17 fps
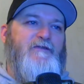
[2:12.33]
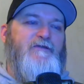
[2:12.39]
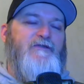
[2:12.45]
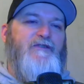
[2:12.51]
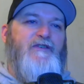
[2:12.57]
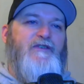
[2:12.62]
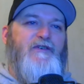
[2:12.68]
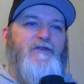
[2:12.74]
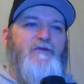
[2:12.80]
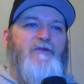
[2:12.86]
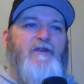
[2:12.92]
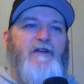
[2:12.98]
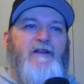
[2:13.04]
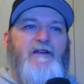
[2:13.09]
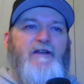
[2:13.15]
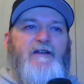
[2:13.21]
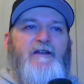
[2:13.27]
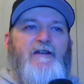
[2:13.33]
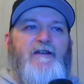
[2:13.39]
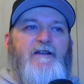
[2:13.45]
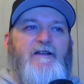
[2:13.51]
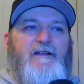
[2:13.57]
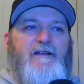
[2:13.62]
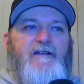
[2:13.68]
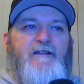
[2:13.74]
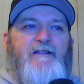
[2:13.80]
So
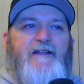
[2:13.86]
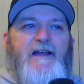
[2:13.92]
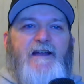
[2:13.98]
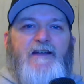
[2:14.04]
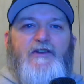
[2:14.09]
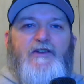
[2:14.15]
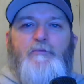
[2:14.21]
that little